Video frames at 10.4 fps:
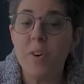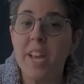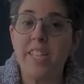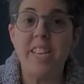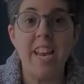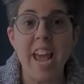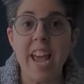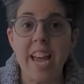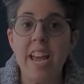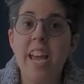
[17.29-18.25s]
And
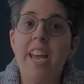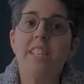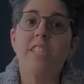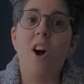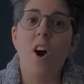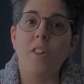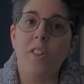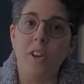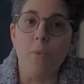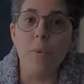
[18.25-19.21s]
today it's called
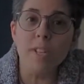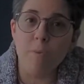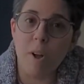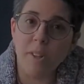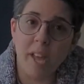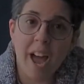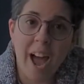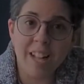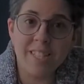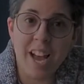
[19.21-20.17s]
the Griswold
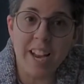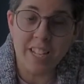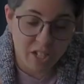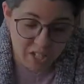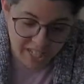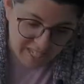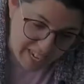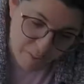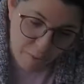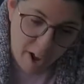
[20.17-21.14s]
Hot Toddy. So let's
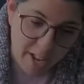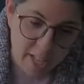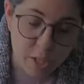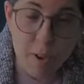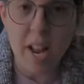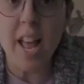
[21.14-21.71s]
get right into it.